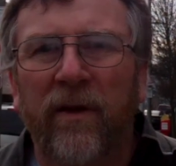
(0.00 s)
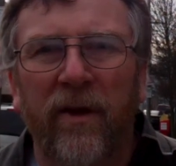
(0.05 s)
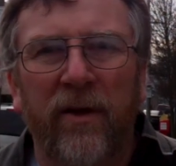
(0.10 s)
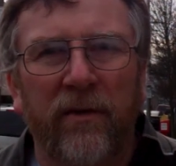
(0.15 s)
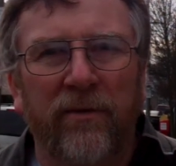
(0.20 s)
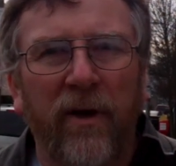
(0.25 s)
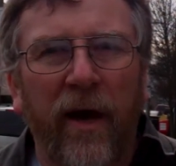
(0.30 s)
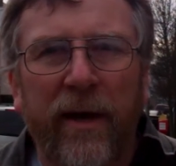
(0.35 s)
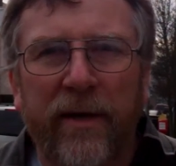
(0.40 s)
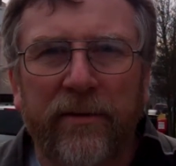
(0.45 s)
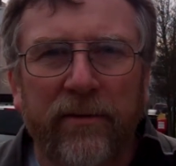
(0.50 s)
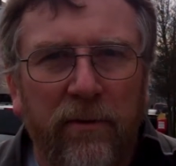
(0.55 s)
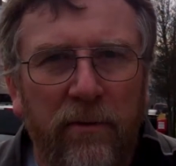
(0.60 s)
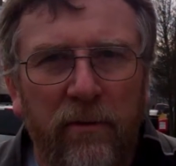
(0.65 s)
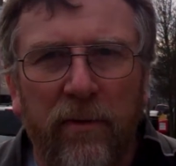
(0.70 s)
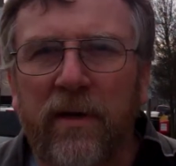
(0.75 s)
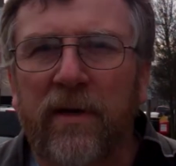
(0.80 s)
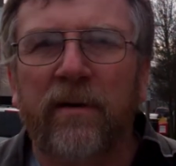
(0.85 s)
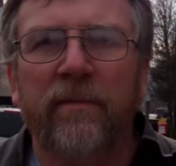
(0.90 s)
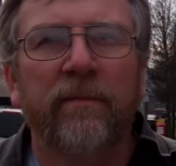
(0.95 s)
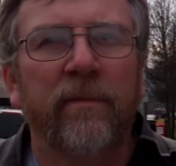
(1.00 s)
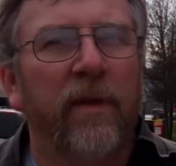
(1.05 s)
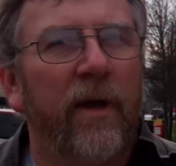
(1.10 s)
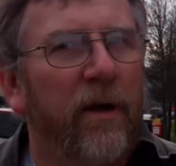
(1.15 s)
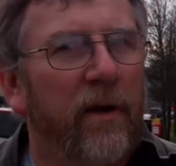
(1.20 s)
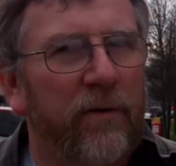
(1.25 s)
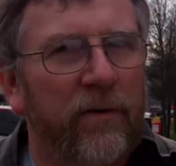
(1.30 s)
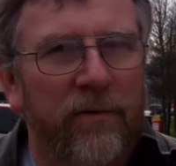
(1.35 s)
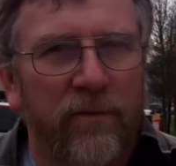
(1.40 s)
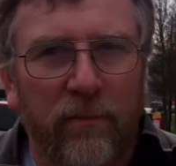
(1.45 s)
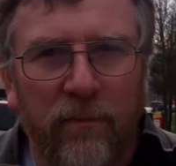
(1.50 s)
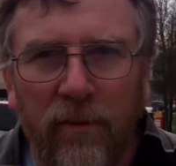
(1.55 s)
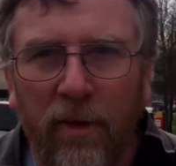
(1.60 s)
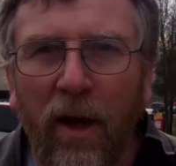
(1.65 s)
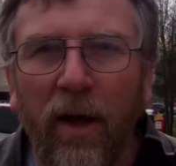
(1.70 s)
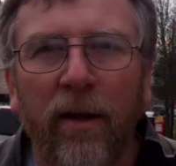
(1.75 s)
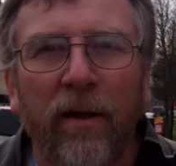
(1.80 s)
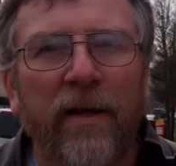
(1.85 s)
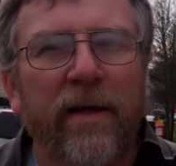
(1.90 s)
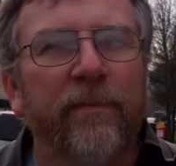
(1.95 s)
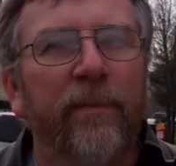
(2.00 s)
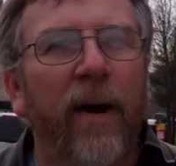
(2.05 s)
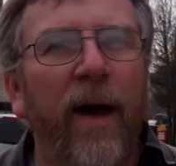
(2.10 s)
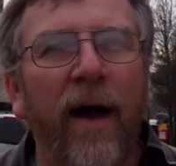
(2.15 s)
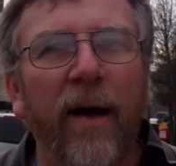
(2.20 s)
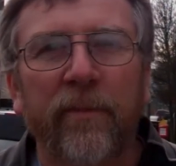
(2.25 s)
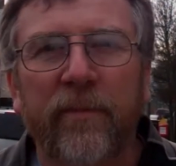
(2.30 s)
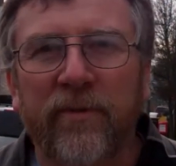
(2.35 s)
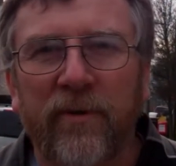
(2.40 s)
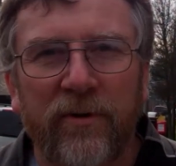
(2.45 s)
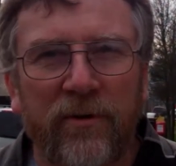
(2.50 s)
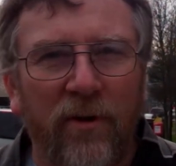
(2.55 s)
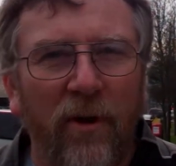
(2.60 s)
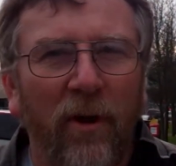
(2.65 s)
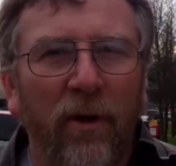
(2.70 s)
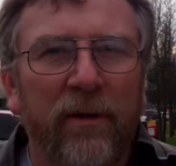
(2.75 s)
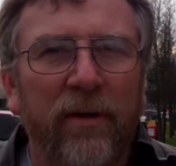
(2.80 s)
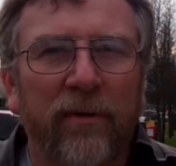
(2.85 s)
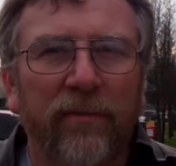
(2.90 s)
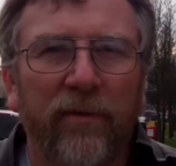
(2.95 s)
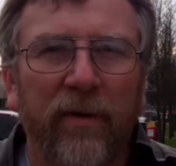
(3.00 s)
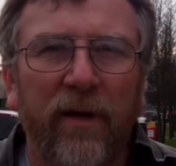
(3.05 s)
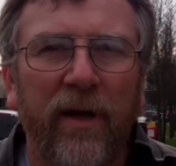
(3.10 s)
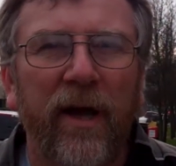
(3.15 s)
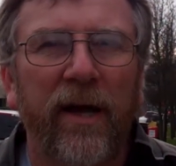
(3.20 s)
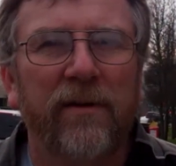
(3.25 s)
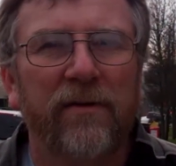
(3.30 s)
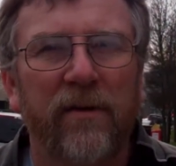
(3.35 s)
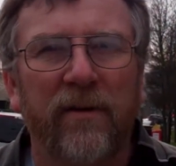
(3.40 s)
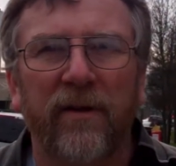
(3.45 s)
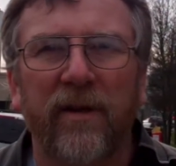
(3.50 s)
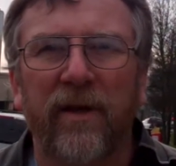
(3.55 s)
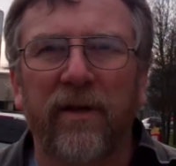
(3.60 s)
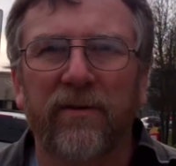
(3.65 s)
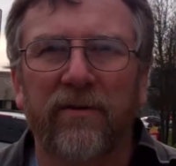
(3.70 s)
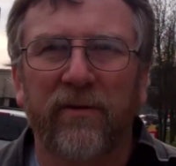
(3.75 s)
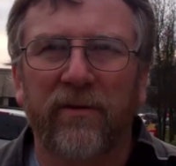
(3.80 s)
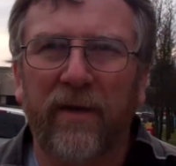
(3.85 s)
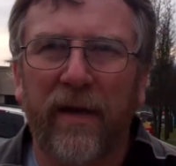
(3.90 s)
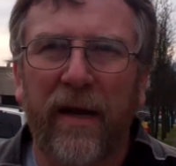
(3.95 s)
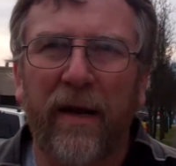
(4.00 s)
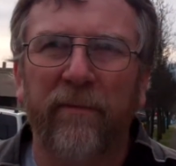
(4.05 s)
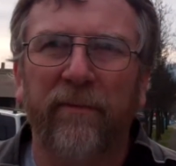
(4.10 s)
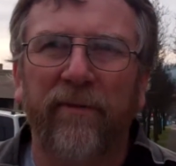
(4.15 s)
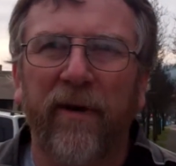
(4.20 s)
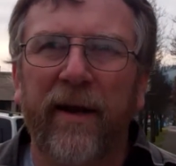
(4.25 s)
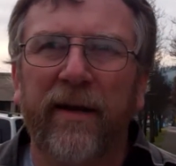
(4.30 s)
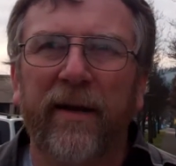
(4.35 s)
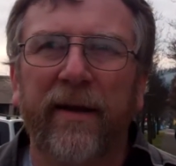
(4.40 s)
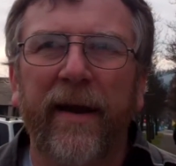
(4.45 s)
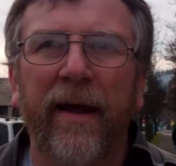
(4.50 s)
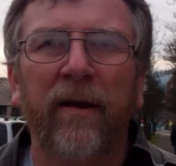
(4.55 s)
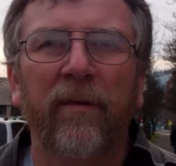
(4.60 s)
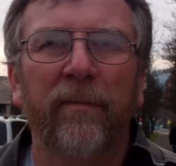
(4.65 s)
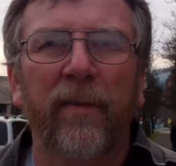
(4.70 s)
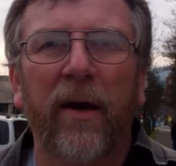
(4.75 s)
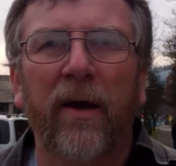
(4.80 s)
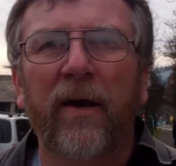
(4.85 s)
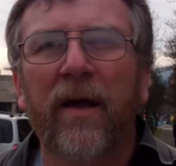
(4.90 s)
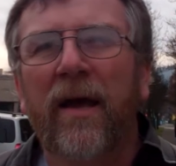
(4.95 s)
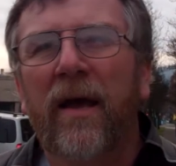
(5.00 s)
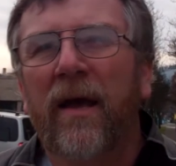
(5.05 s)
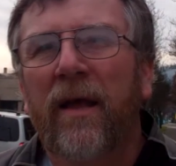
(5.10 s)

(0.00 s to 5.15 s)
There's ice cream, there's lollipops, there's all different kinds of things that I'm finding out about